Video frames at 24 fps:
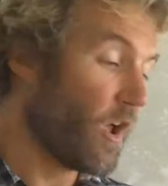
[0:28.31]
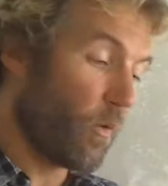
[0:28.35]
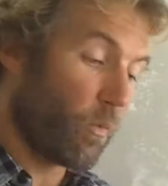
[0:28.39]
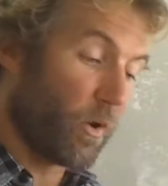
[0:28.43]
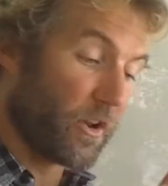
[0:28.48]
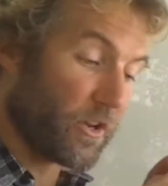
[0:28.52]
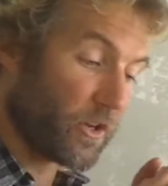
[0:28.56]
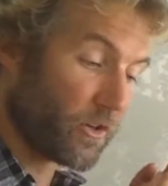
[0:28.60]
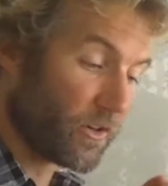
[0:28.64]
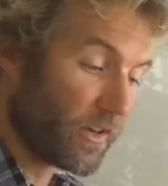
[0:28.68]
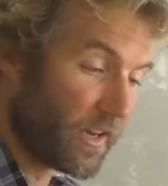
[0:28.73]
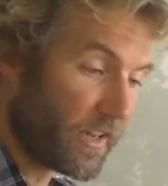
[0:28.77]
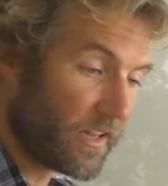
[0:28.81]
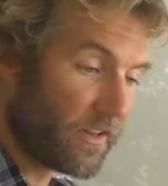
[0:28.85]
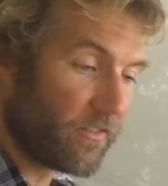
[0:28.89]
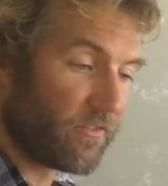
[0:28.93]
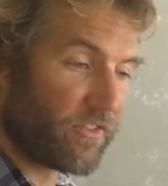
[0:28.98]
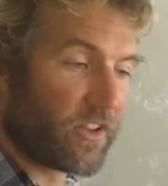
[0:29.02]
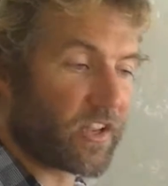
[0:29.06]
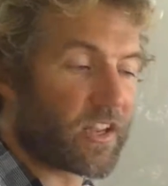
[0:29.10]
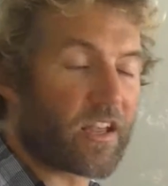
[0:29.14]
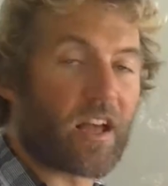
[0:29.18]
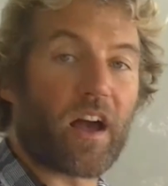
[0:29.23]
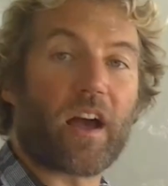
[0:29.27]
When you leave
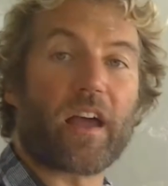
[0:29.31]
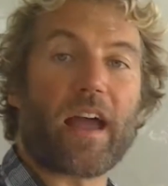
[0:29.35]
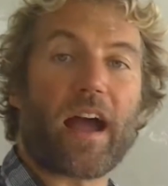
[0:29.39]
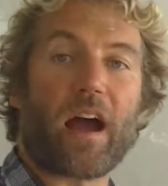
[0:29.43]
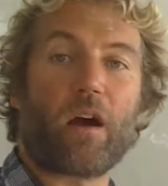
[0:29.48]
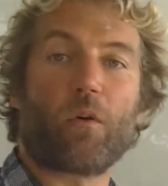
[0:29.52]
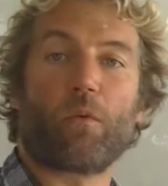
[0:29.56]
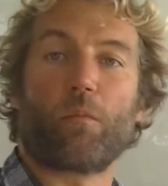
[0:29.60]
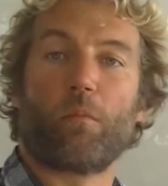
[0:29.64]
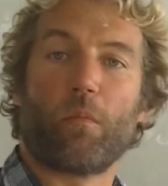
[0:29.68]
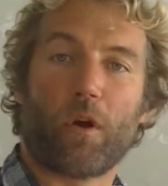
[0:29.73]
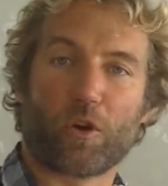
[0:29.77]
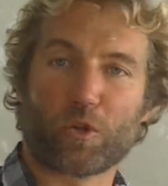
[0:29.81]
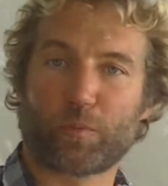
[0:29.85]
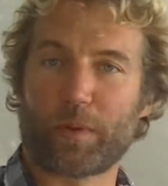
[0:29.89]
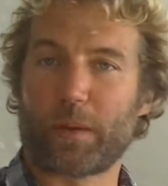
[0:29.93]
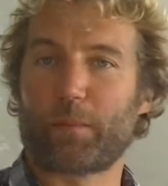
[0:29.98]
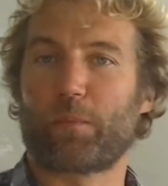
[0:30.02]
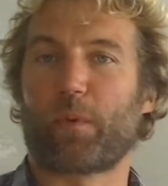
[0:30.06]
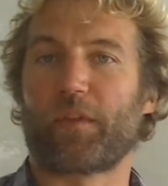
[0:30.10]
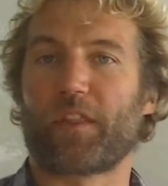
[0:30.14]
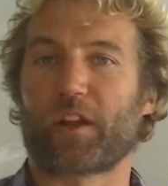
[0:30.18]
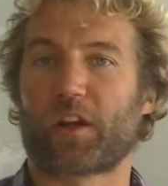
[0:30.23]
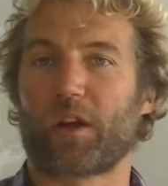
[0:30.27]
your kite out, most
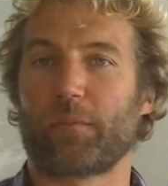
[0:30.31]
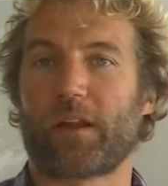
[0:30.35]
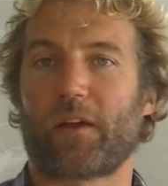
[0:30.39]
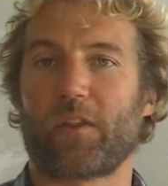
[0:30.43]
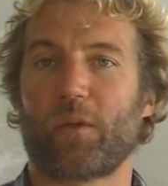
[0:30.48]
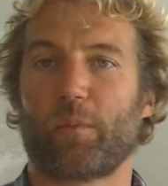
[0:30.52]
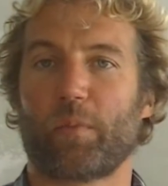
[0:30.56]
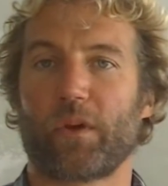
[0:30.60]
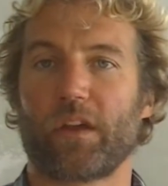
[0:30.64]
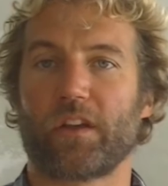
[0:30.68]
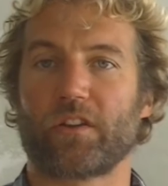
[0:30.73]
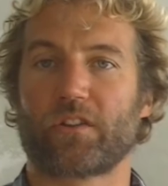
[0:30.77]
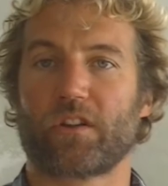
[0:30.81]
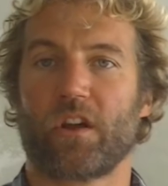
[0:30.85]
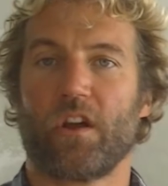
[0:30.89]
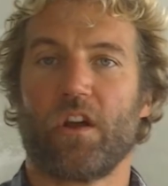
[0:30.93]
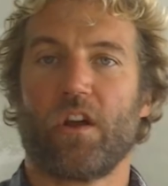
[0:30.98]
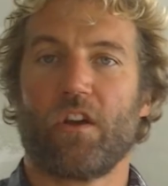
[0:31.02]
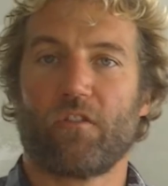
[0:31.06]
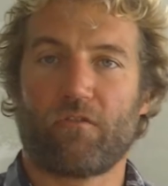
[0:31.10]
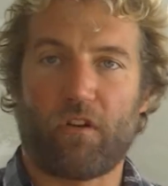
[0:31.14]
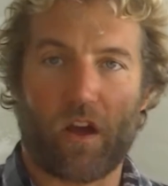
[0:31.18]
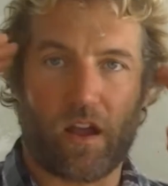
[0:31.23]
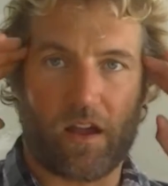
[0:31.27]
people when they come down the beach,
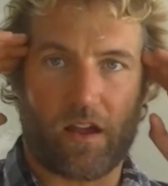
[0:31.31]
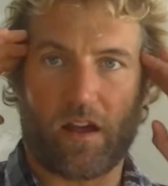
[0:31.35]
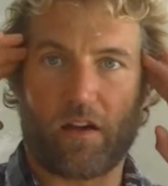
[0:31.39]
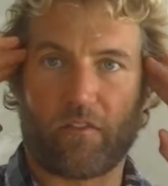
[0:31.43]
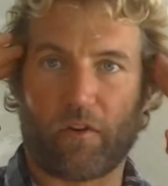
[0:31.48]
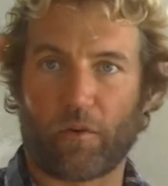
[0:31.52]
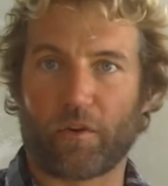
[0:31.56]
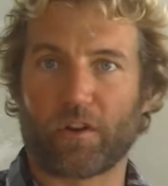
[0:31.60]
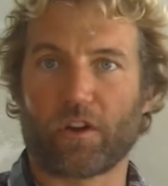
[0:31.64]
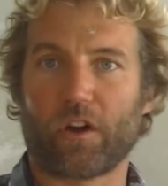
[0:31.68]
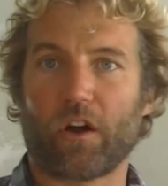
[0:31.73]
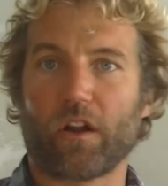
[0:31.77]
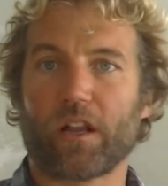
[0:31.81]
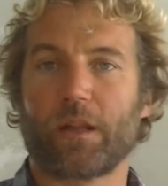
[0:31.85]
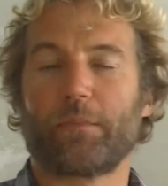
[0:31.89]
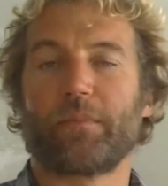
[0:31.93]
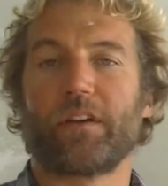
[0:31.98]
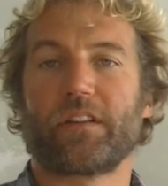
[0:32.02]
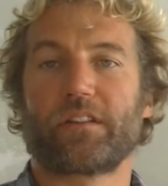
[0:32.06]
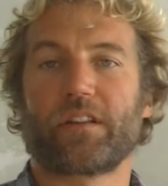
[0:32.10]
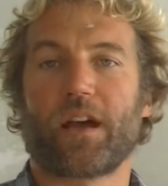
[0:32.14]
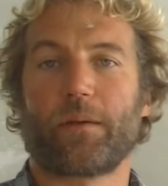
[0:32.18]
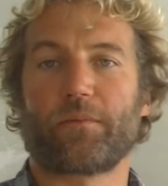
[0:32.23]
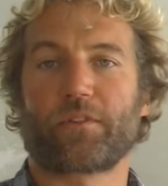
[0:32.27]
right, I've only got a
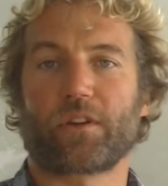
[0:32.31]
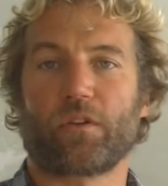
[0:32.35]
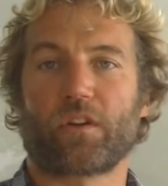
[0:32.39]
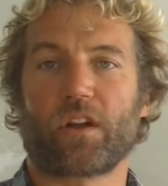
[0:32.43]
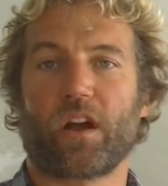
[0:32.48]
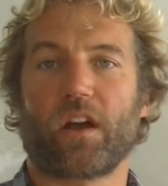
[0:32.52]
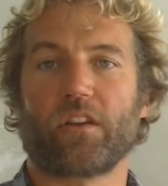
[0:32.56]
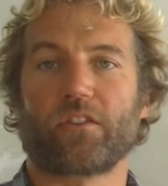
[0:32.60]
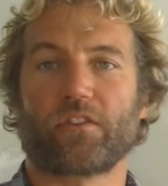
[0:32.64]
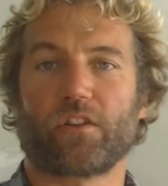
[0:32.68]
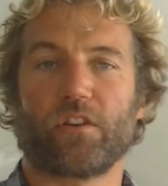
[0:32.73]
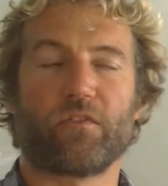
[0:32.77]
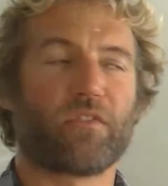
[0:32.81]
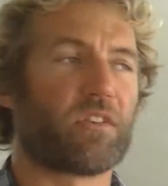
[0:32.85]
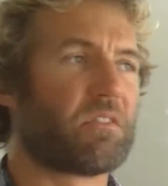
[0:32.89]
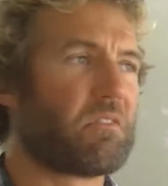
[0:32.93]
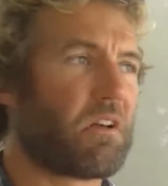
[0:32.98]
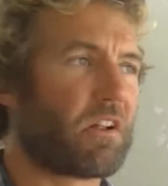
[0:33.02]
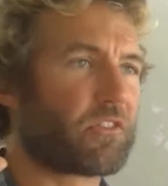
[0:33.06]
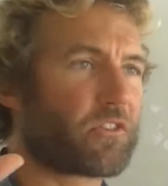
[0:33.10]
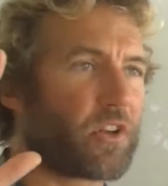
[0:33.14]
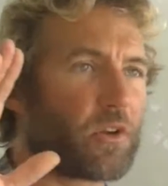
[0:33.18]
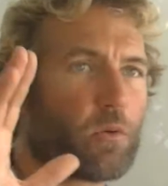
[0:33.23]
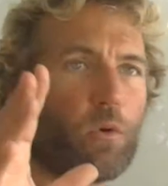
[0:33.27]
limited time to go kite surfing,
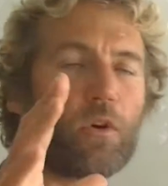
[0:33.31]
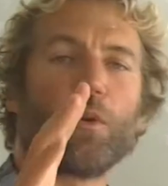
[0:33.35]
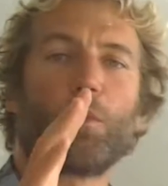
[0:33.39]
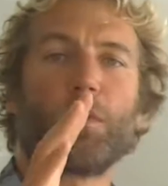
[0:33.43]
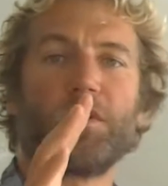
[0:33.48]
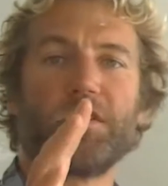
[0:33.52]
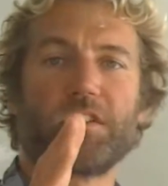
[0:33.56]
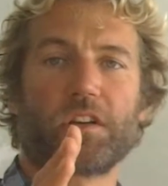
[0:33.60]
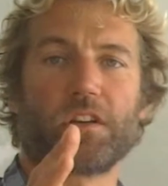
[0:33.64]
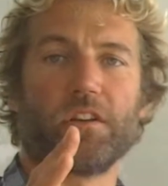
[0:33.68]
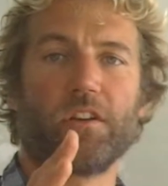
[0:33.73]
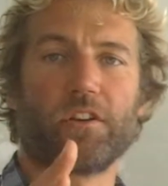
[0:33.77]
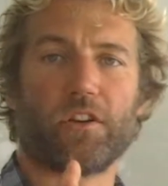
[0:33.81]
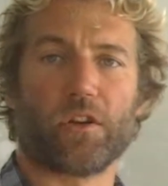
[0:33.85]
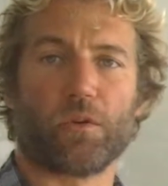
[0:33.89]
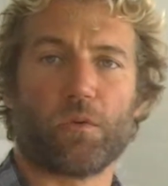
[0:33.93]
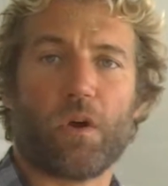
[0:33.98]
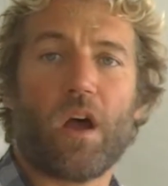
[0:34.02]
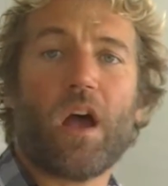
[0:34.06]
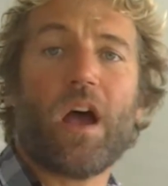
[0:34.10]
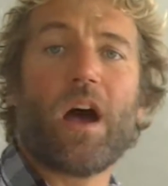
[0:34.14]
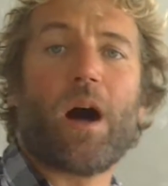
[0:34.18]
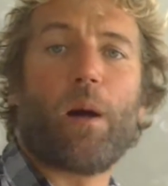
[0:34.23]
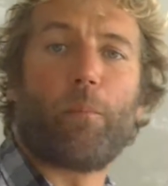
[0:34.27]
don't know what the wind's going to
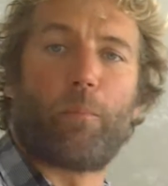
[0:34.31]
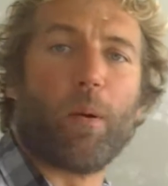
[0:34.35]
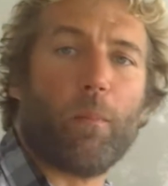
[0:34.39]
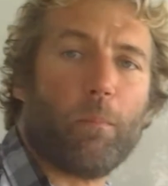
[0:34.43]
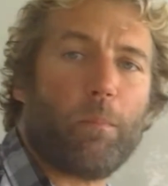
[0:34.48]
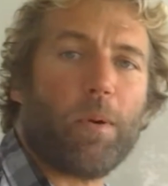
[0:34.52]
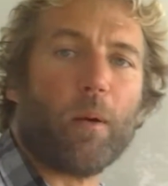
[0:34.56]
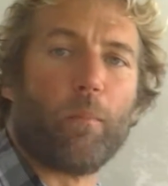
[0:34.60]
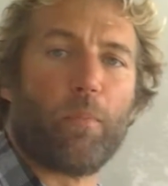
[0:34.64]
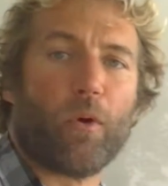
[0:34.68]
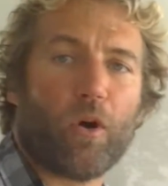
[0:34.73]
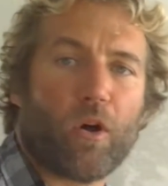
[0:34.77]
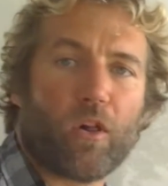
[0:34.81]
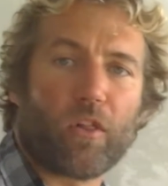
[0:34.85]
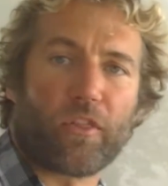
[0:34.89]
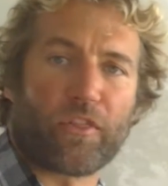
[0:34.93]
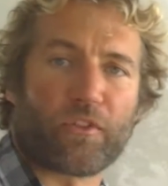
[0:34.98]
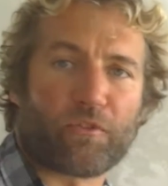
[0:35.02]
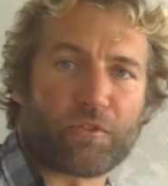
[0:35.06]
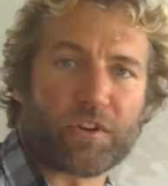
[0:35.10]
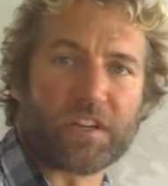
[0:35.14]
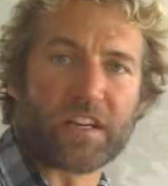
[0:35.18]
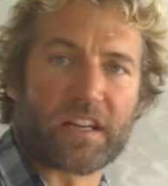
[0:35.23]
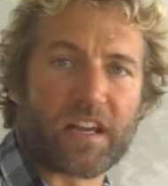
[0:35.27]
do, I'll pump up all
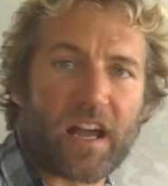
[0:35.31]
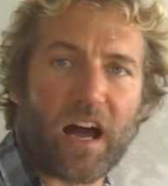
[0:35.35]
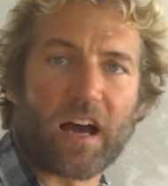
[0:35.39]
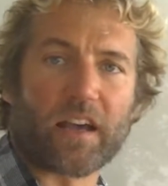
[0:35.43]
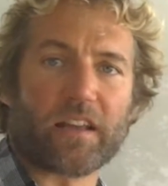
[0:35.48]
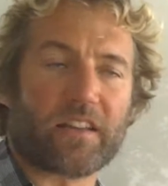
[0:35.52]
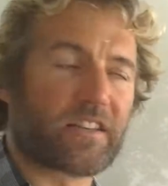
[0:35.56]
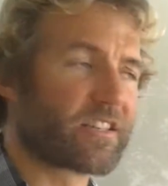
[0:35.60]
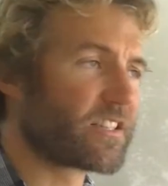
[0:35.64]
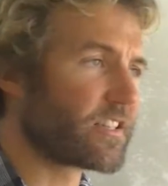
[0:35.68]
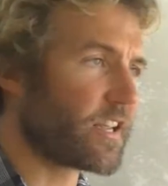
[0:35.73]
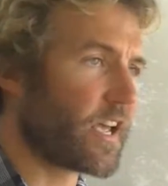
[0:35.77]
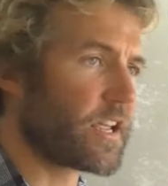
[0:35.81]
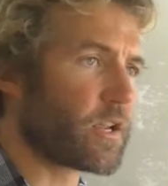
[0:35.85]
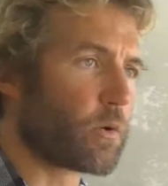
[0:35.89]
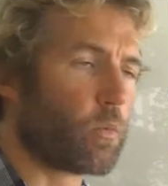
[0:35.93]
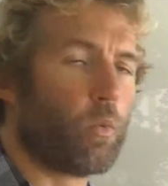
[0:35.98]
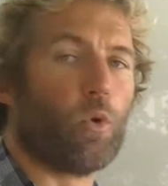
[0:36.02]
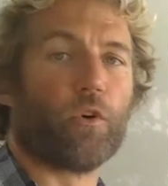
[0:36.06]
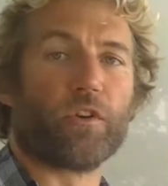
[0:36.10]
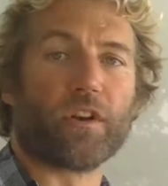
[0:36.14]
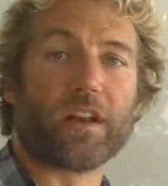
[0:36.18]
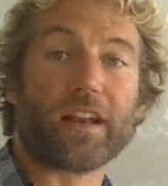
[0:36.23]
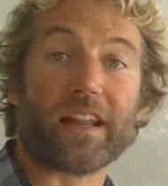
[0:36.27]
3 kites, take
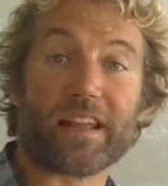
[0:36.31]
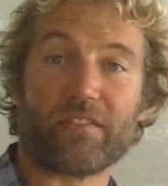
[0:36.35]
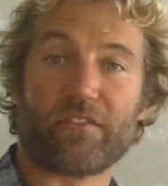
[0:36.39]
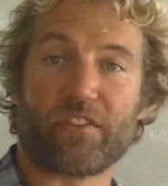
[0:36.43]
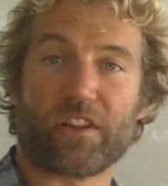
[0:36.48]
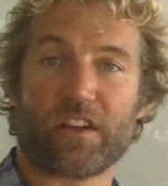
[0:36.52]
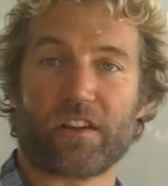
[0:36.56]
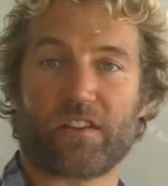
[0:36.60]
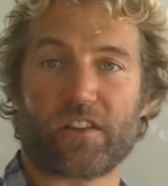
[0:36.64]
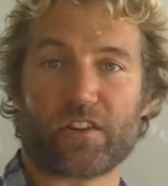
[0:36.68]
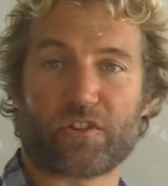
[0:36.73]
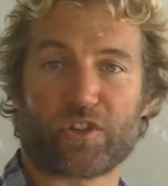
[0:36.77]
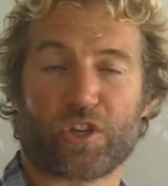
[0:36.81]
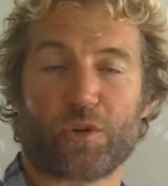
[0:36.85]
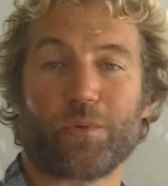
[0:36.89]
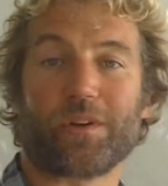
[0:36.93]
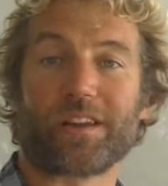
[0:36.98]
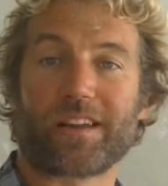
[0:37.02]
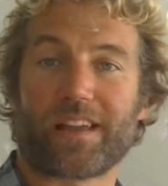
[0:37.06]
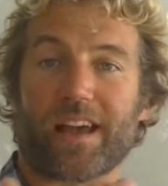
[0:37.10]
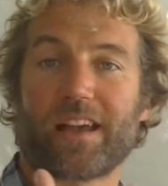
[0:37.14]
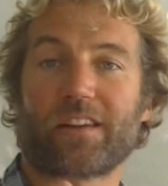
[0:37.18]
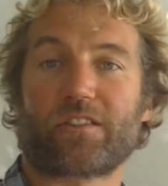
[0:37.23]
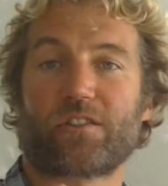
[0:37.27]
one, leave the other 2
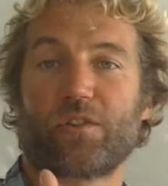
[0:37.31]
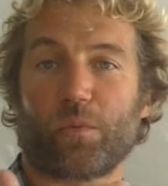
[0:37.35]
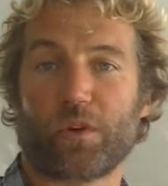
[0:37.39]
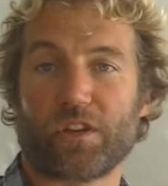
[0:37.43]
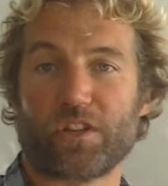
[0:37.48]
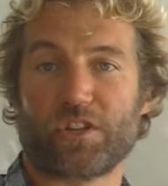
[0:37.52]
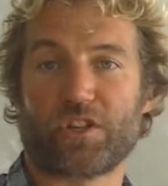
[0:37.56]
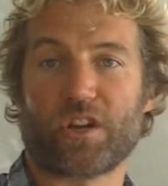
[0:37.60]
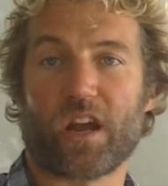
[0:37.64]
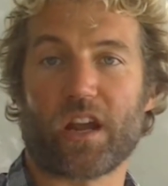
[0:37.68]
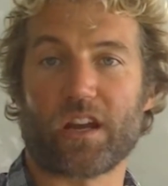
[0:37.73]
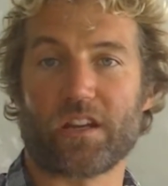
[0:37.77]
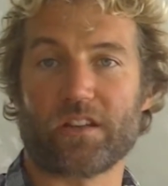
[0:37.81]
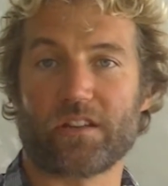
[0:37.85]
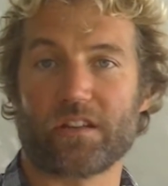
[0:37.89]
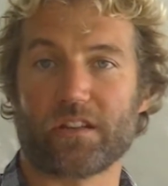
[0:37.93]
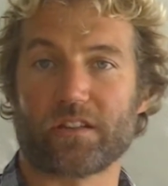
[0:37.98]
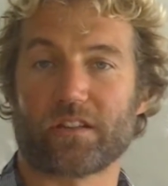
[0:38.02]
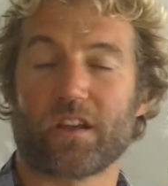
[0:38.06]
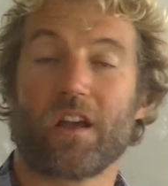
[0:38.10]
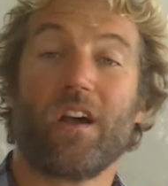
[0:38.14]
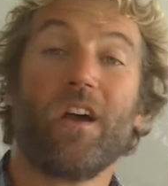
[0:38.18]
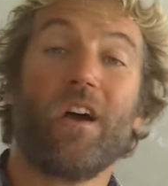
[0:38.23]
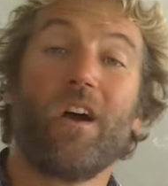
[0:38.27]
in case the wind
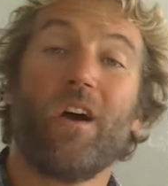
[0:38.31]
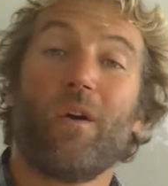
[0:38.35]
changes.